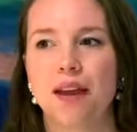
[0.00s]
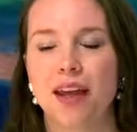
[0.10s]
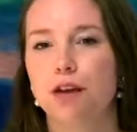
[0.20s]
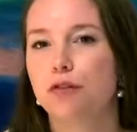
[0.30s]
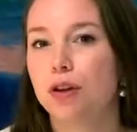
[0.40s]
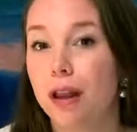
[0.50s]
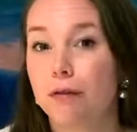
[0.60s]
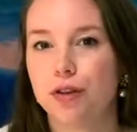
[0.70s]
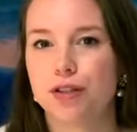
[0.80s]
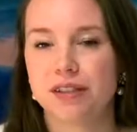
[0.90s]
if you
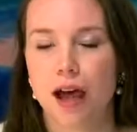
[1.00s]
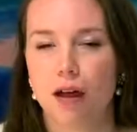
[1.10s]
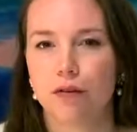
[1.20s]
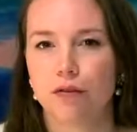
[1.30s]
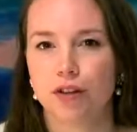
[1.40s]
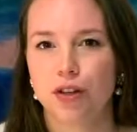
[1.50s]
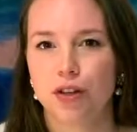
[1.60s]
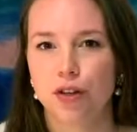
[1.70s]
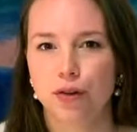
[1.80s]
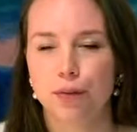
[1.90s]
love yourself,
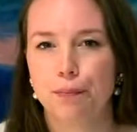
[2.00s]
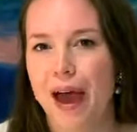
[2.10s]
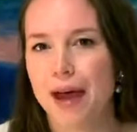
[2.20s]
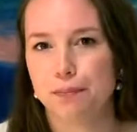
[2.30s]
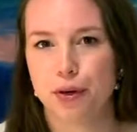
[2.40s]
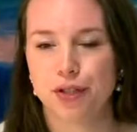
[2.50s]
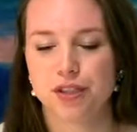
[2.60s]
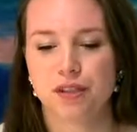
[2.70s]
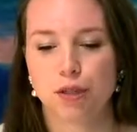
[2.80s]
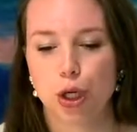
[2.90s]
you're a bad
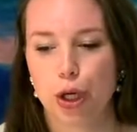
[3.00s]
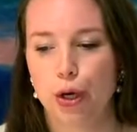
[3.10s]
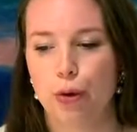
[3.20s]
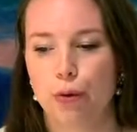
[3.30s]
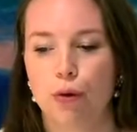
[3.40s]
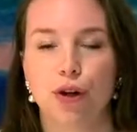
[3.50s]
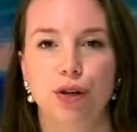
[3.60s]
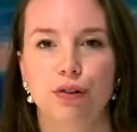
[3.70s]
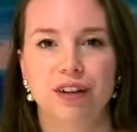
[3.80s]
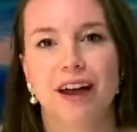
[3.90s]
person, or
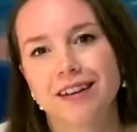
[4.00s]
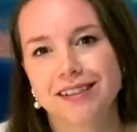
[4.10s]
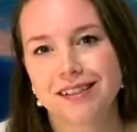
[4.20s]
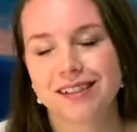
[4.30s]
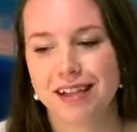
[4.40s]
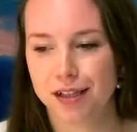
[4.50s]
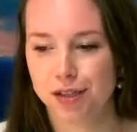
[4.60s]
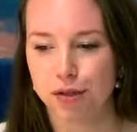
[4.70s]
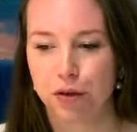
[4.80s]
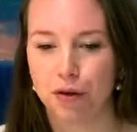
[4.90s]
you're a
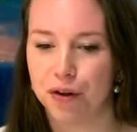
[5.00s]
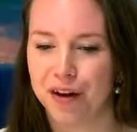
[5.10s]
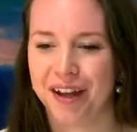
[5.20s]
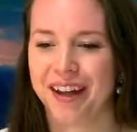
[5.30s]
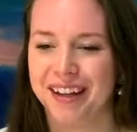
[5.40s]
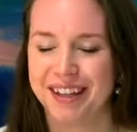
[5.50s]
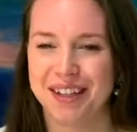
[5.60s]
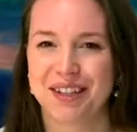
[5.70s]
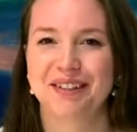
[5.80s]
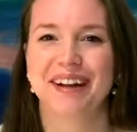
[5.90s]
narcissist, or
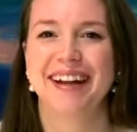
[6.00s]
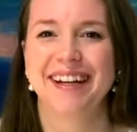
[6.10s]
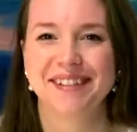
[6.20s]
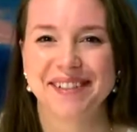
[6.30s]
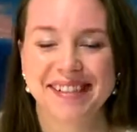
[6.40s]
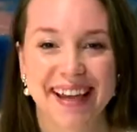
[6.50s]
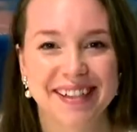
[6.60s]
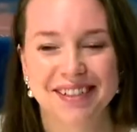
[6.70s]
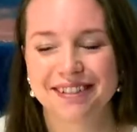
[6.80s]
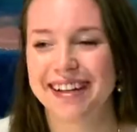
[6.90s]
you're
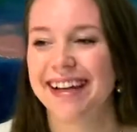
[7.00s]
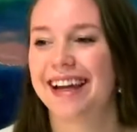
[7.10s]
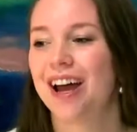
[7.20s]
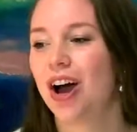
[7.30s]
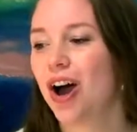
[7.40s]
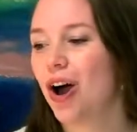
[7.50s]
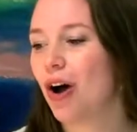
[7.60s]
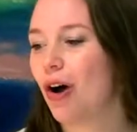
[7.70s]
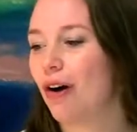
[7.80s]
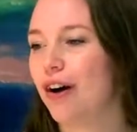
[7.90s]
egocentric,
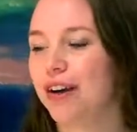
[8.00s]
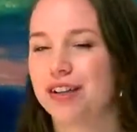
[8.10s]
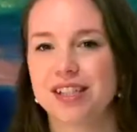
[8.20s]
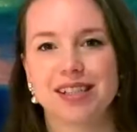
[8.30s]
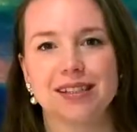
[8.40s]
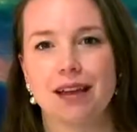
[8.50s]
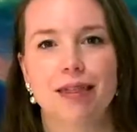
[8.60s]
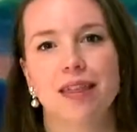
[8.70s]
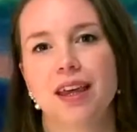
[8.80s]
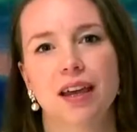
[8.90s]
or you're just
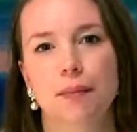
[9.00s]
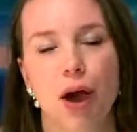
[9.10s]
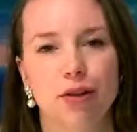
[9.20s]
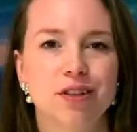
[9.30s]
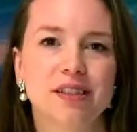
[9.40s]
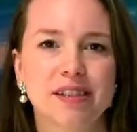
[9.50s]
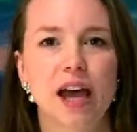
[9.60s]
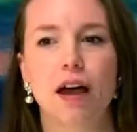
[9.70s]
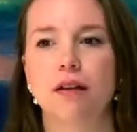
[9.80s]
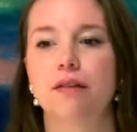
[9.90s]
thinking about
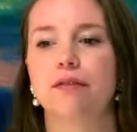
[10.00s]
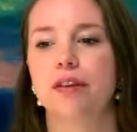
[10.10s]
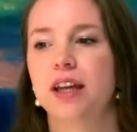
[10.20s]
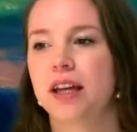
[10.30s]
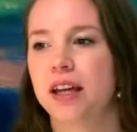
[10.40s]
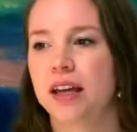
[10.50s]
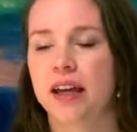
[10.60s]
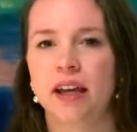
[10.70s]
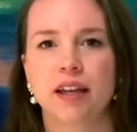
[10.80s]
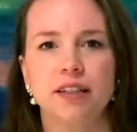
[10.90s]
yourself
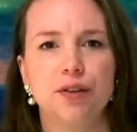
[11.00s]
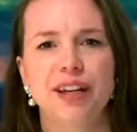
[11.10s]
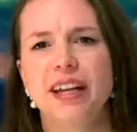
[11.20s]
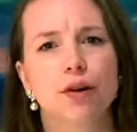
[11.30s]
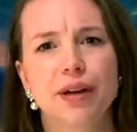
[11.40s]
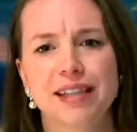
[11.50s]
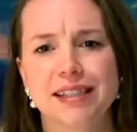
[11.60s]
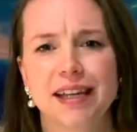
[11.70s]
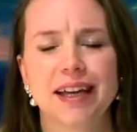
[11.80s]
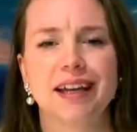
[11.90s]
and you're
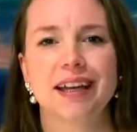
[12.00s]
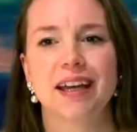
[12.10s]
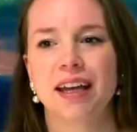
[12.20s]
egoistic.